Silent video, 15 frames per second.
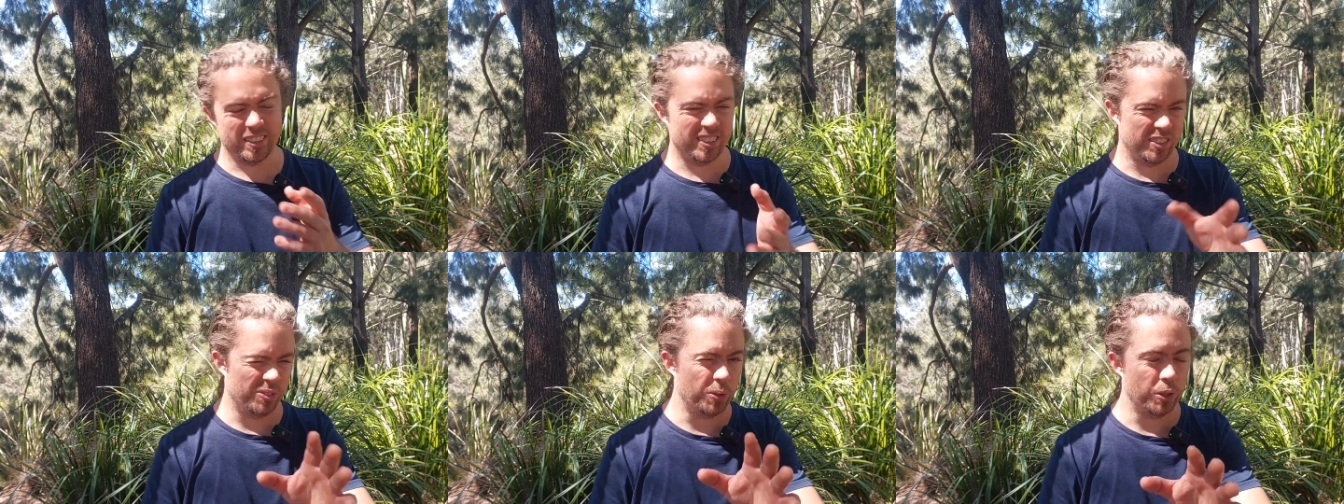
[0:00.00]

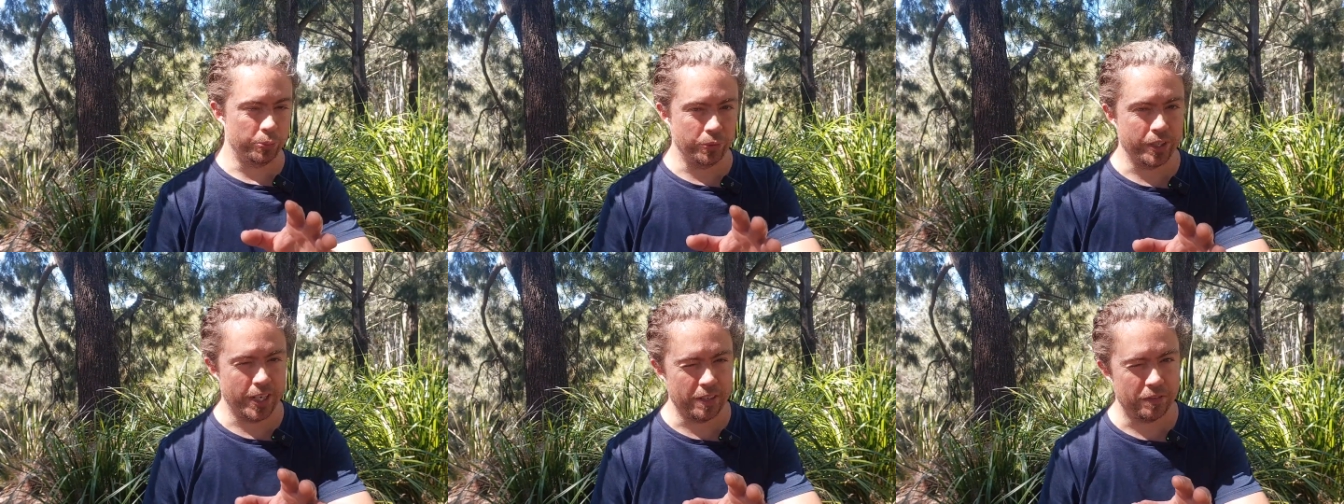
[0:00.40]
and the world
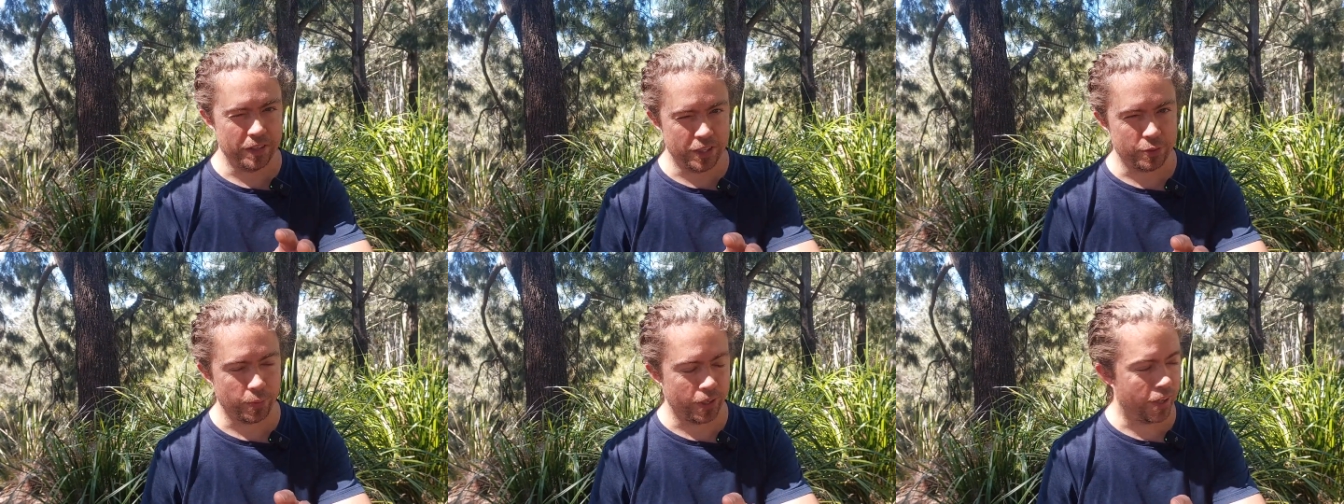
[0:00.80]
wouldn't end for
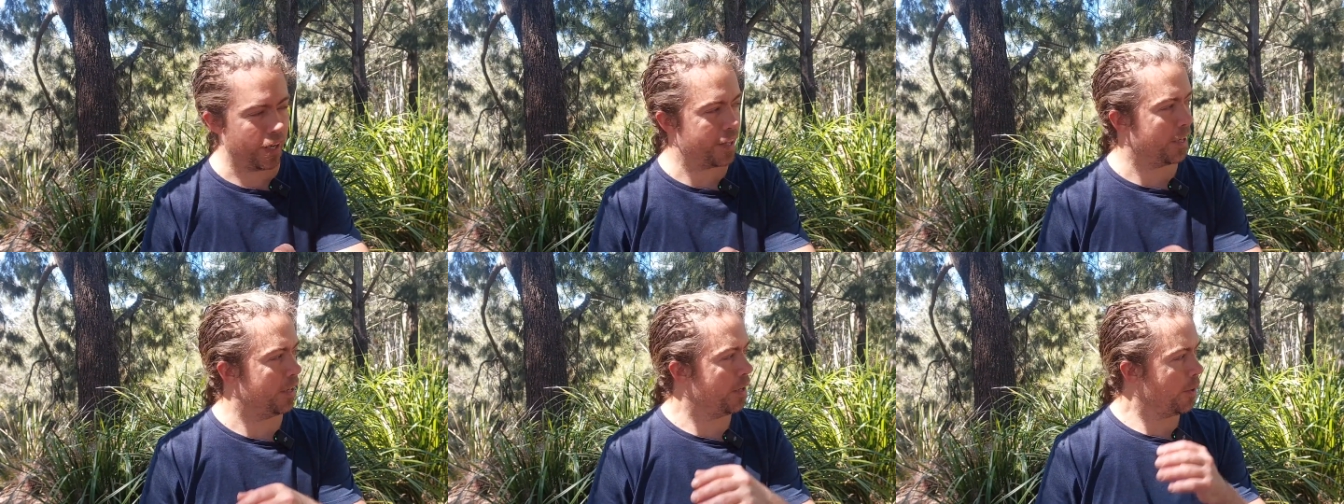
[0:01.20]
this one
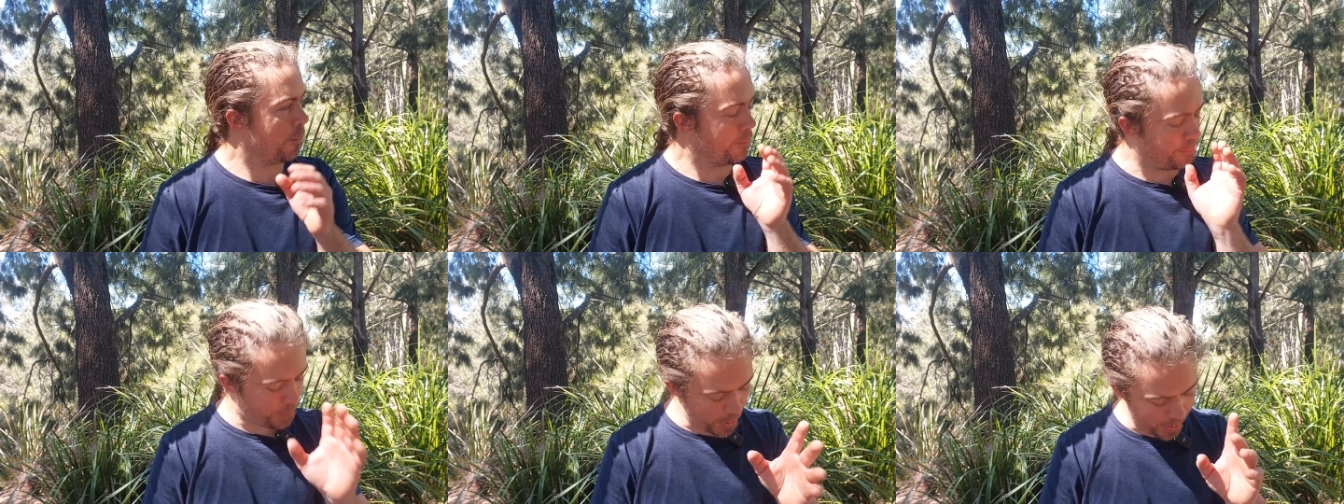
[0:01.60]
either,
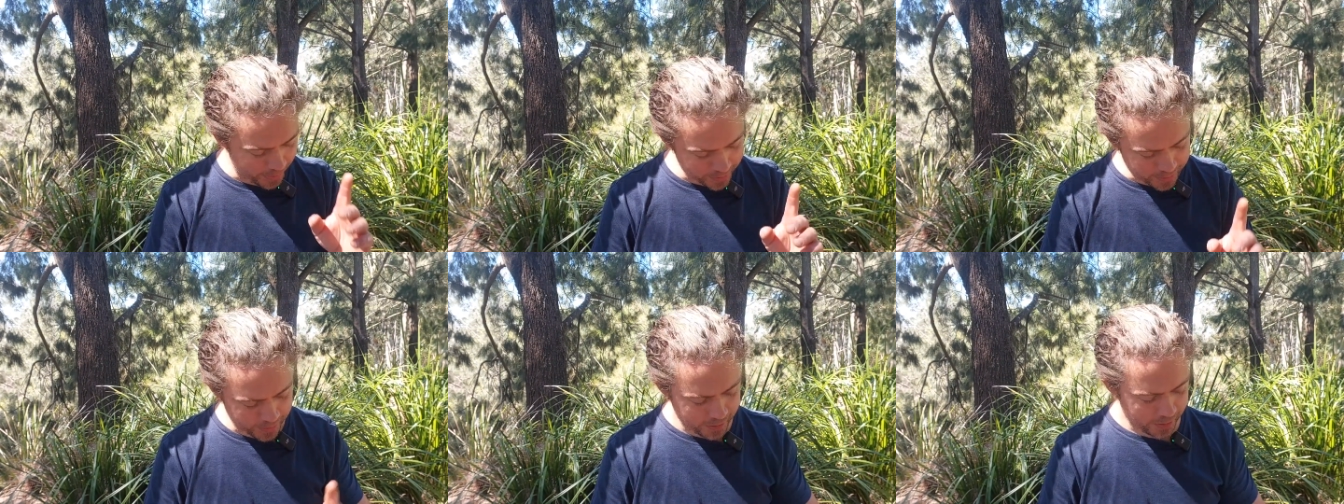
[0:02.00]

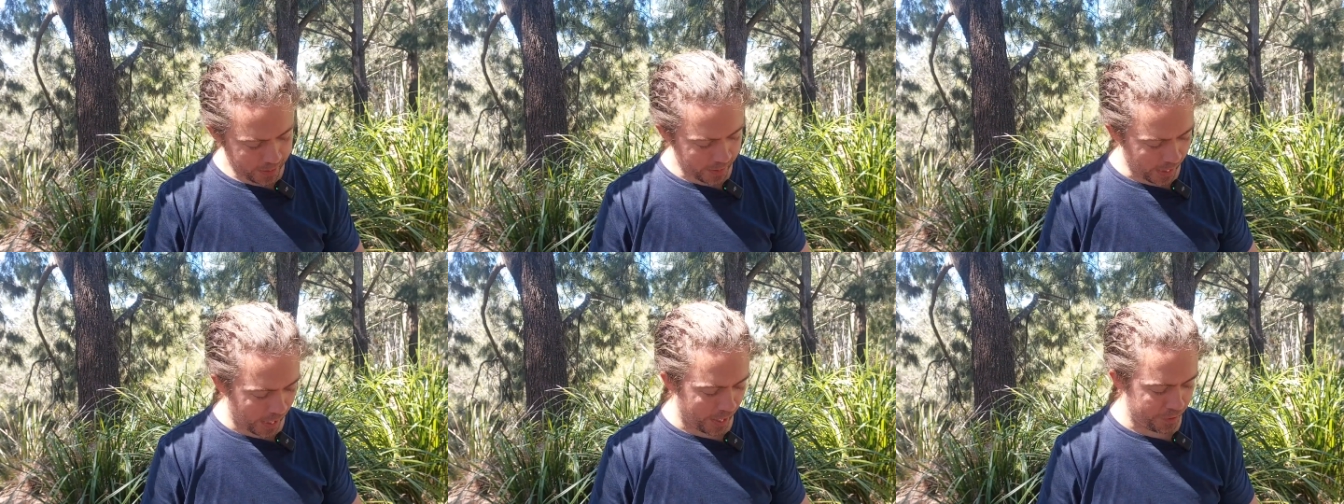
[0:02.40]
but
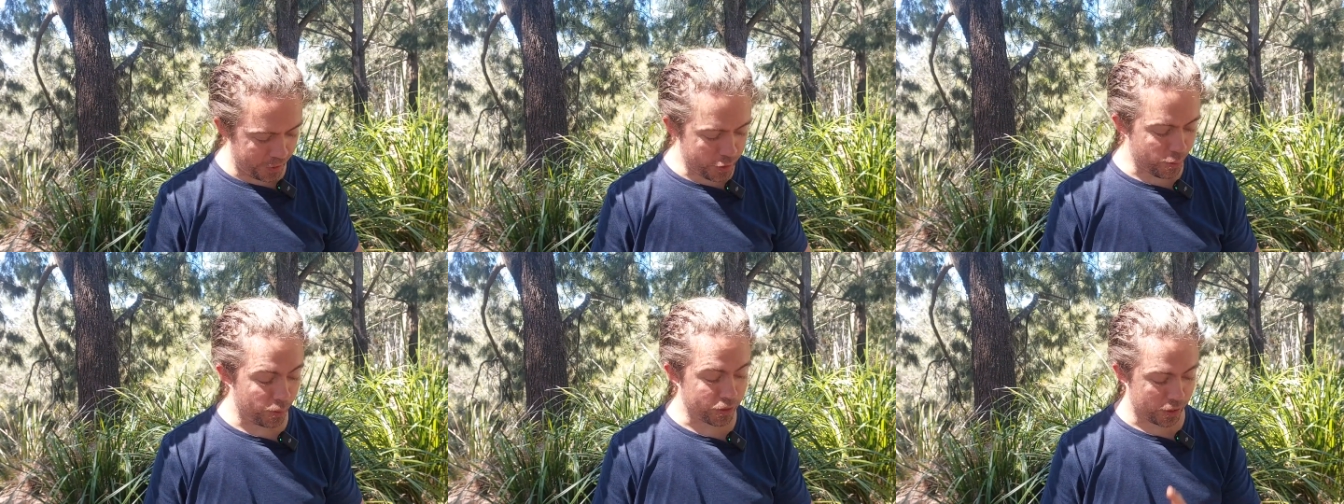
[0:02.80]

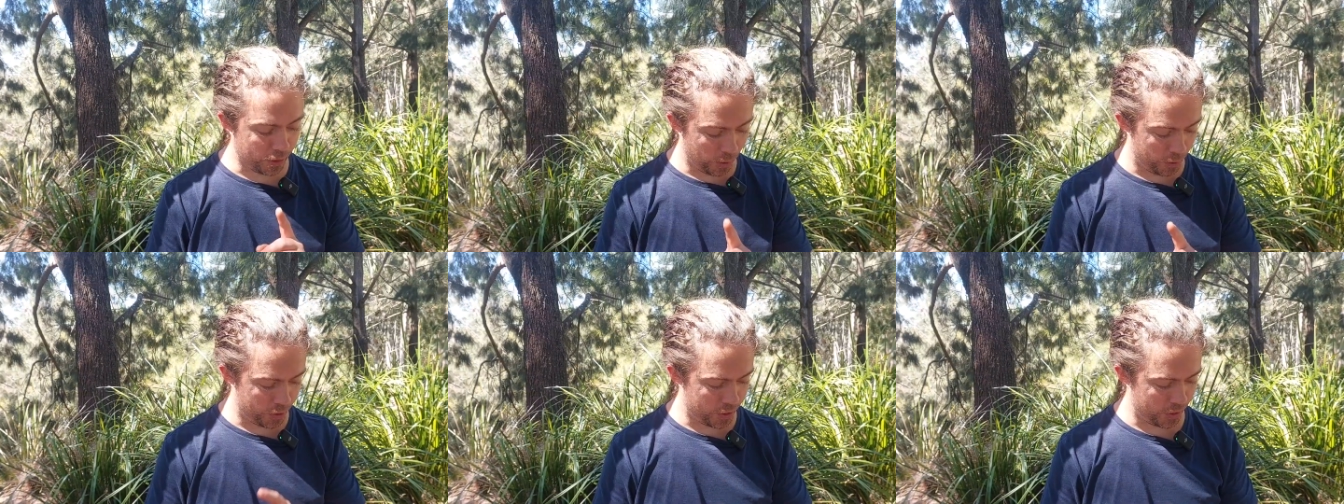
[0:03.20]
this one's
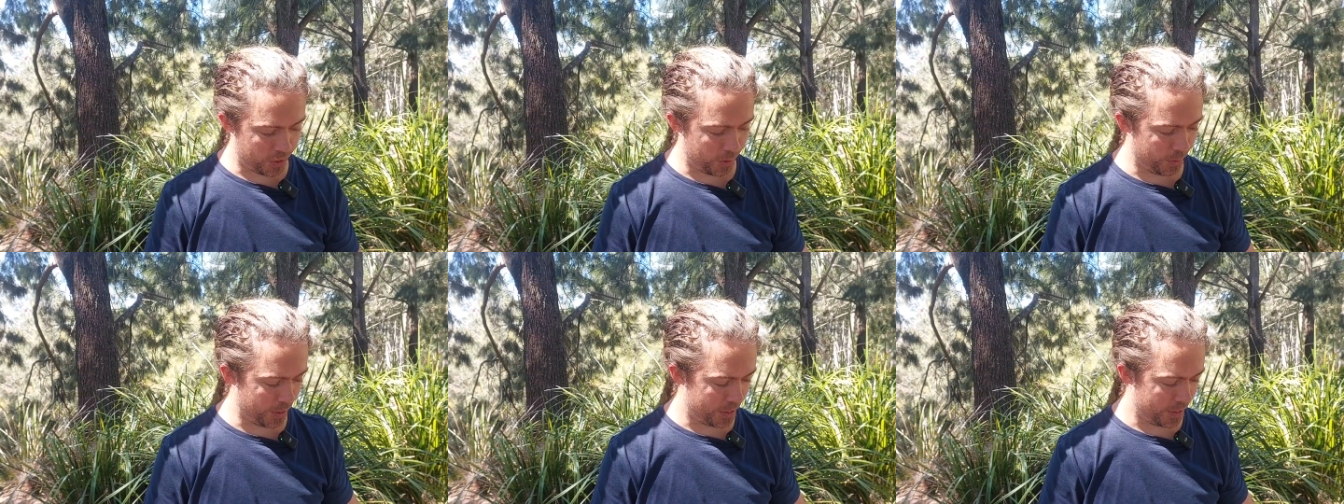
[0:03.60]
closer
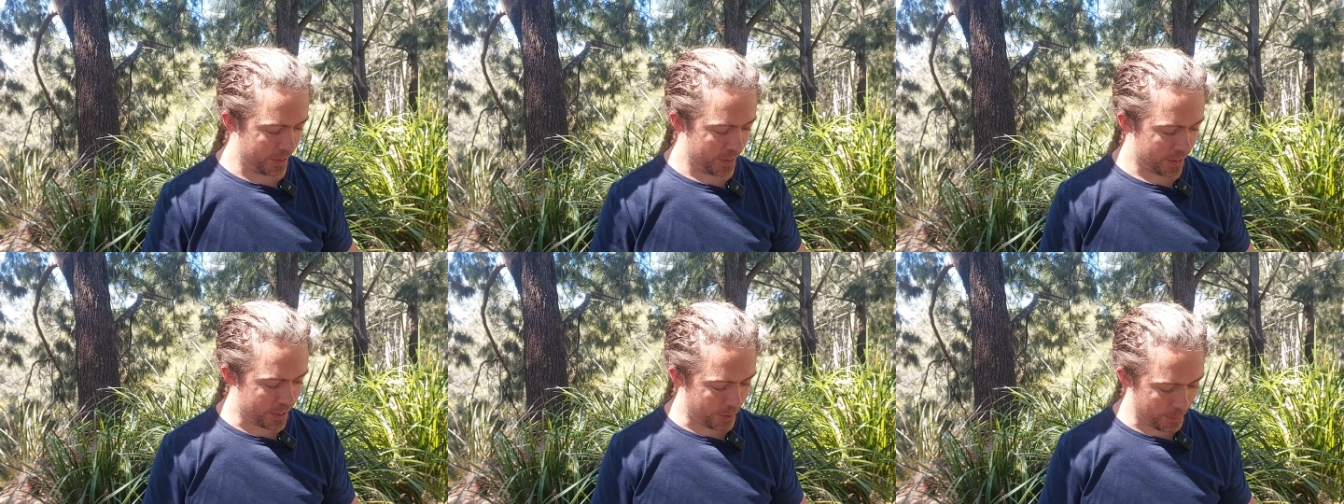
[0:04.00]
to it.
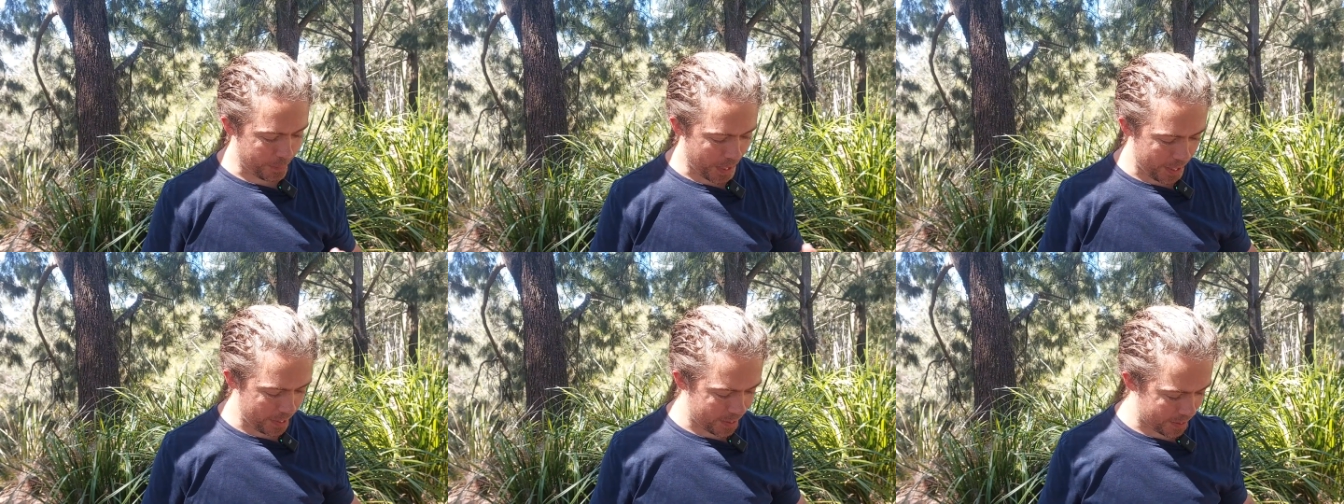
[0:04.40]
So on
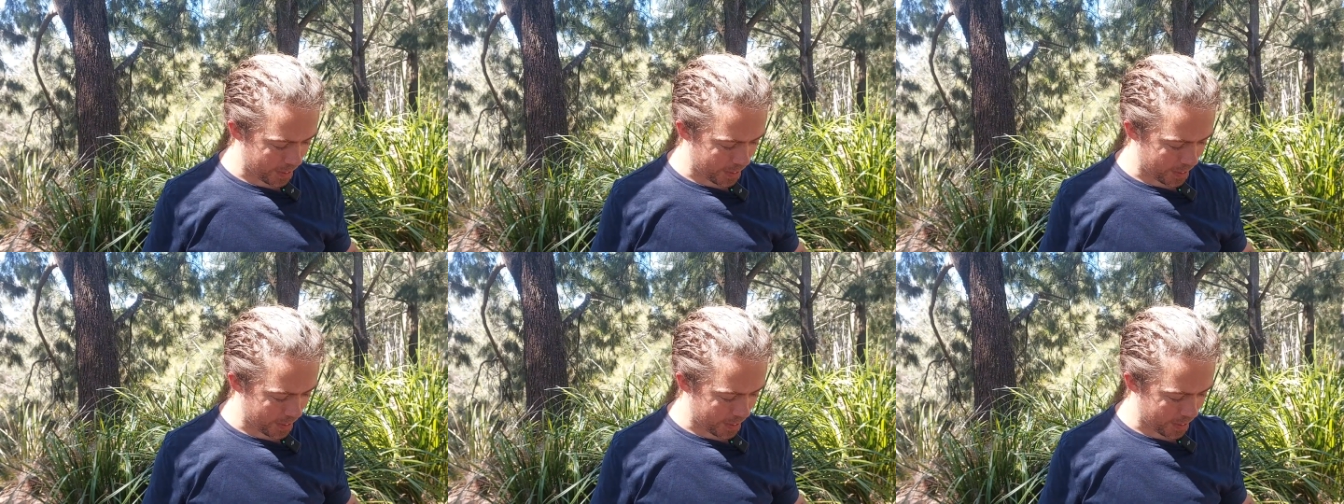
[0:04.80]
page